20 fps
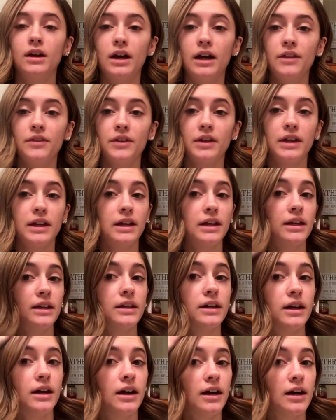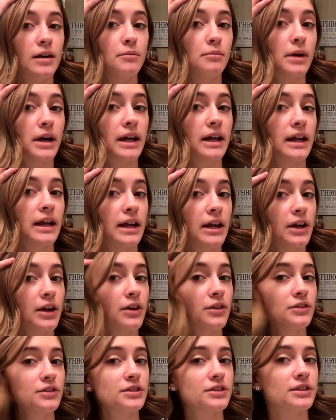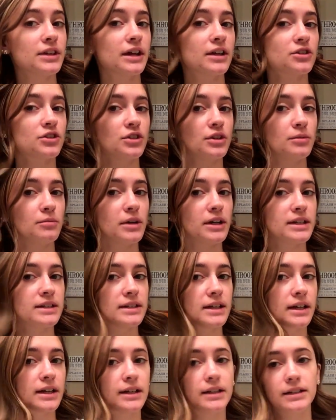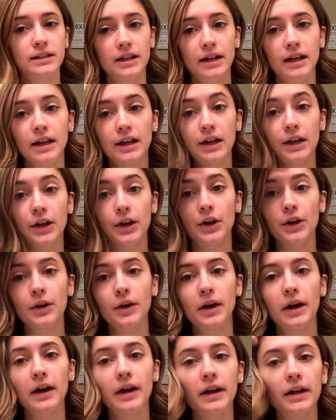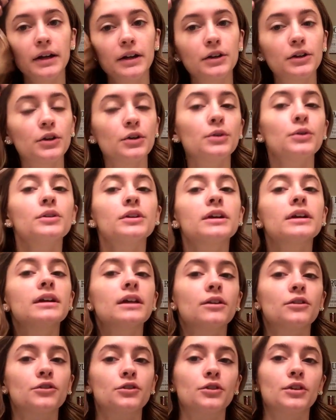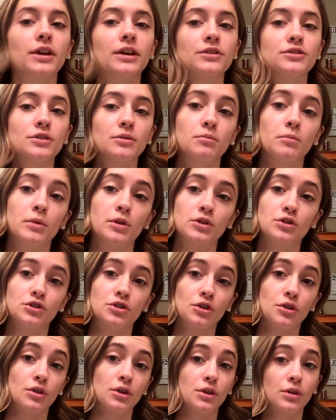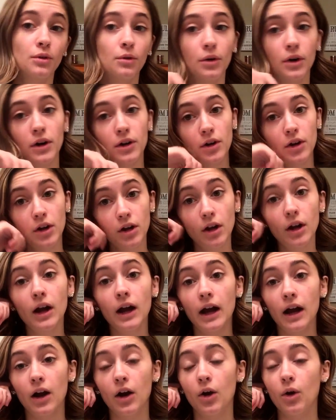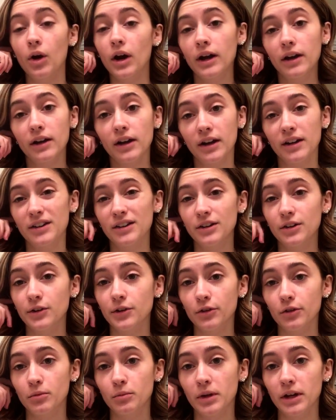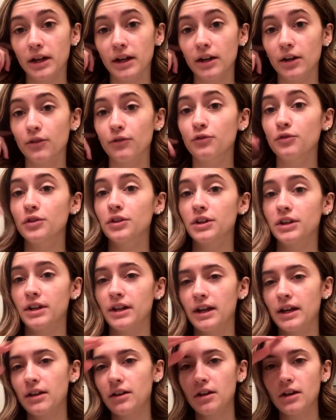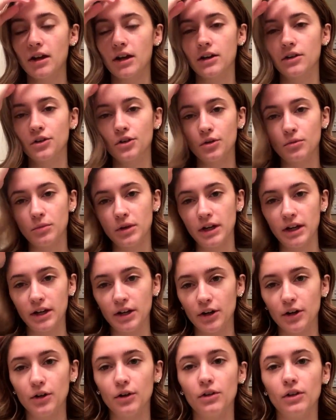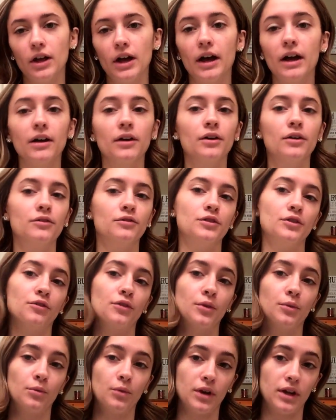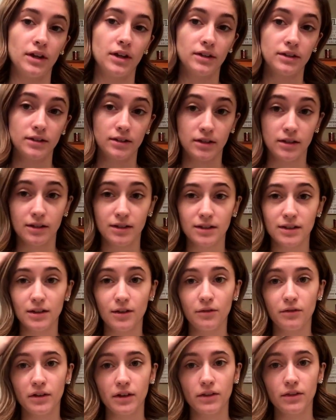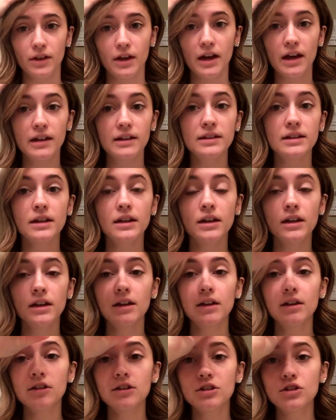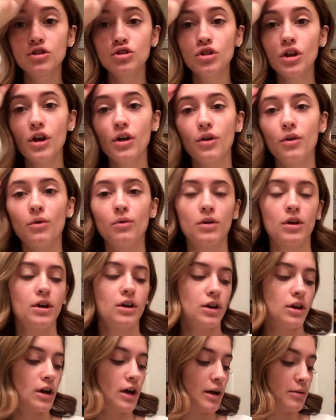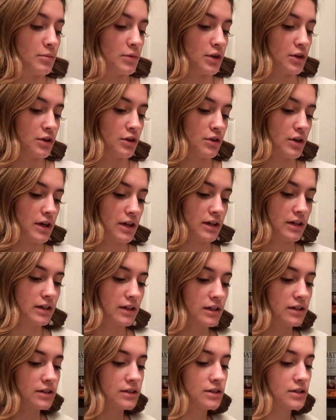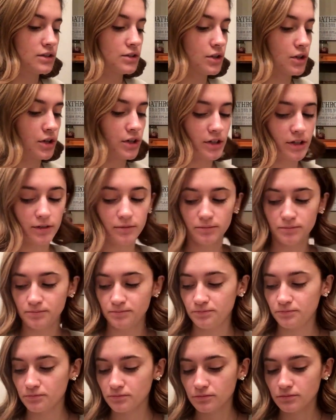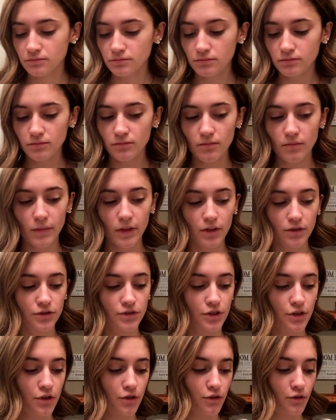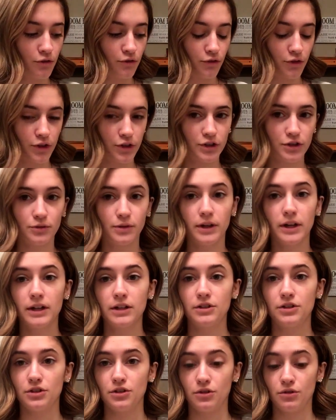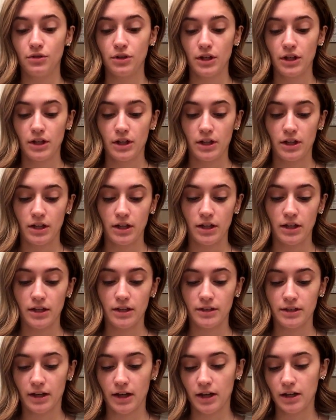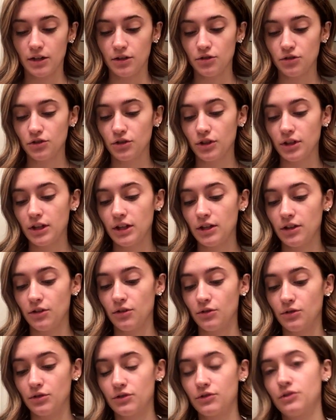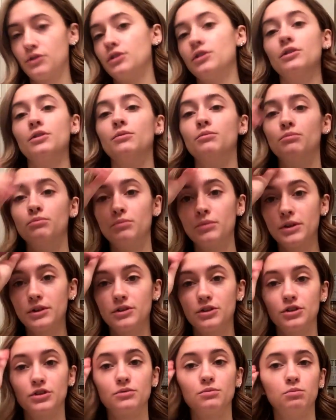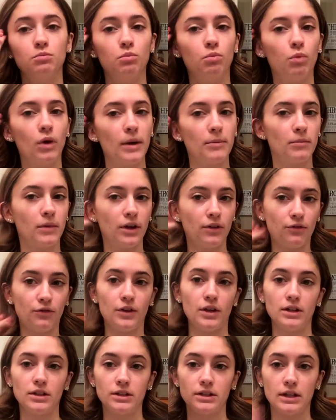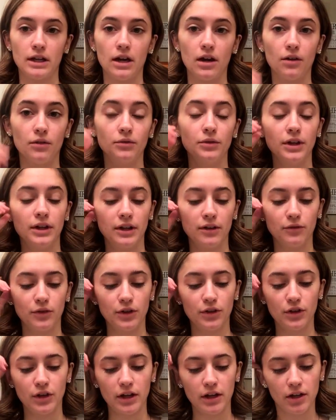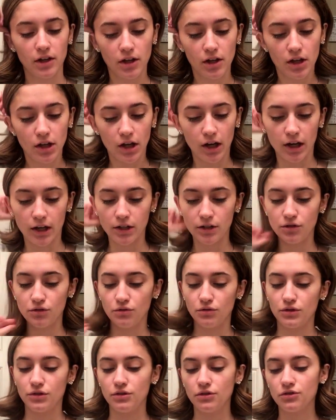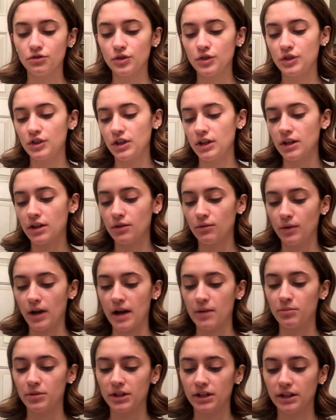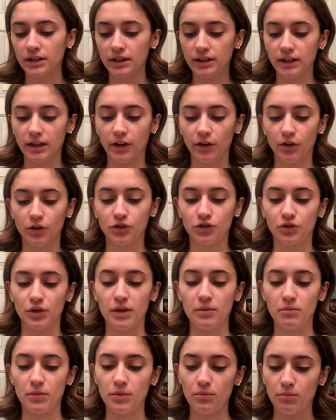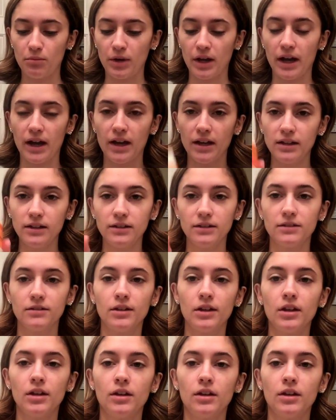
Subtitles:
And then my hair, this is actually my second day hair. I curled it yesterday, so I'm going to show you how I kind of curl my hair for today. I curl my hair a lot of different ways and stuff like that. So I'm going to go ahead and get started. So first what I do is I usually use to just wipe my face down and everything. I use Neutrogena Rapid Clear Treatment Pads.